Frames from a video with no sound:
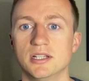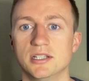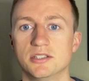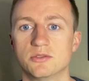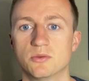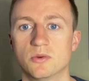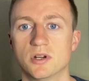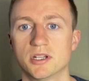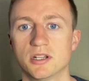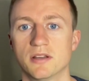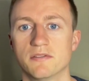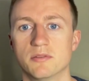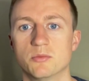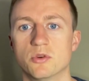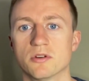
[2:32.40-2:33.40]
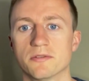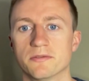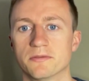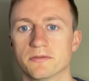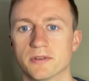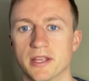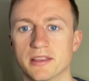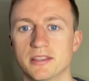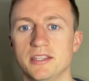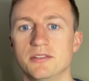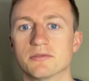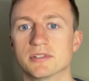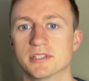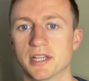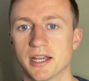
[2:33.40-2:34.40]
is one of the more friendly
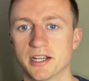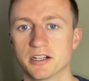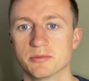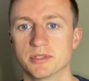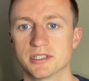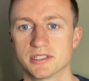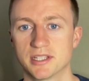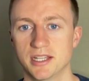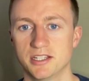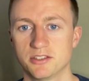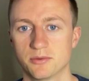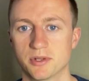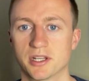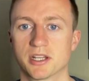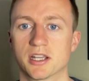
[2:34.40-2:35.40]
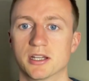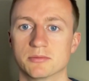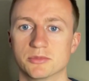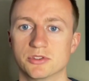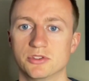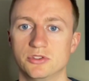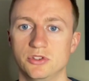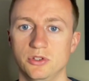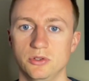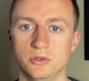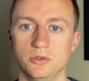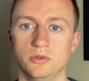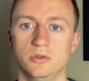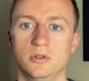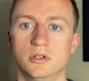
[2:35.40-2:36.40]
retirement states when it comes
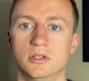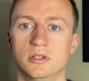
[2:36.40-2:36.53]
to